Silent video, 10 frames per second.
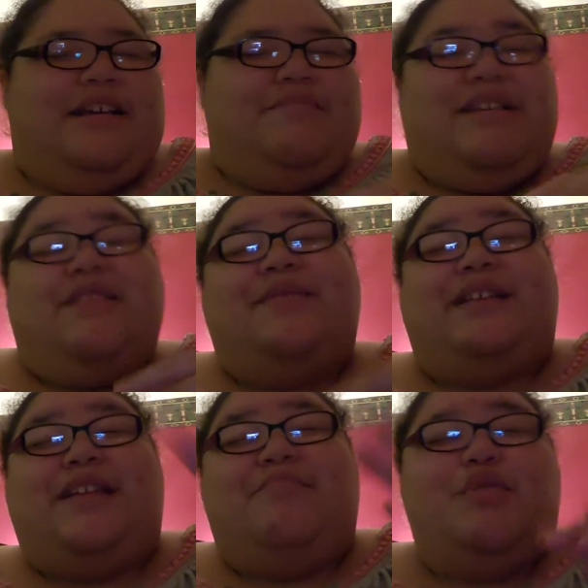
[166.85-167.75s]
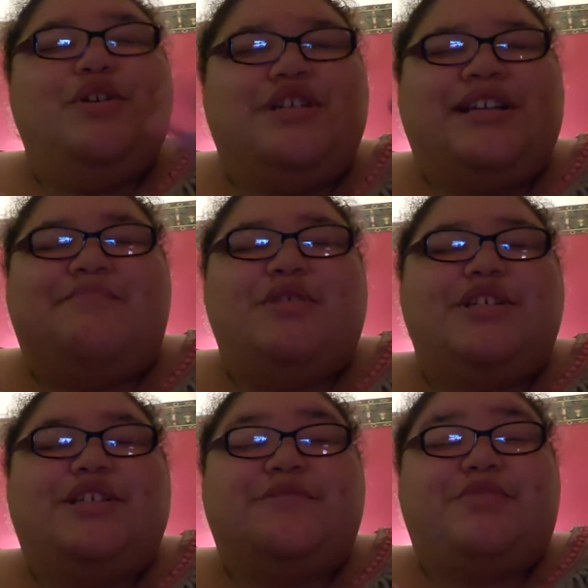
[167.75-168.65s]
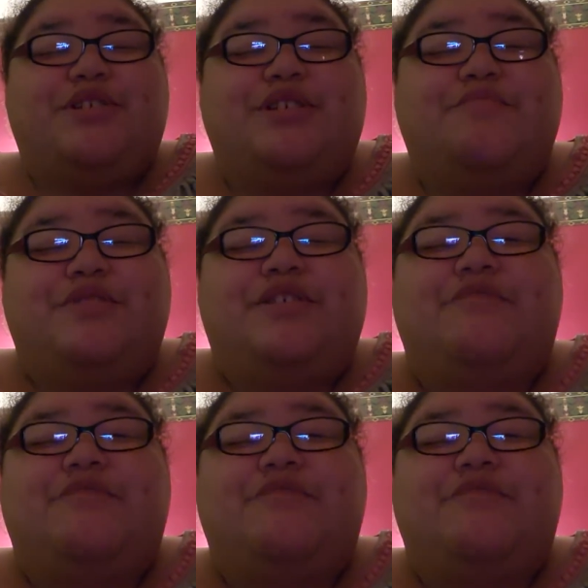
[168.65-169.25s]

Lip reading: but he would keep pushing and pushing and pushing and pushing.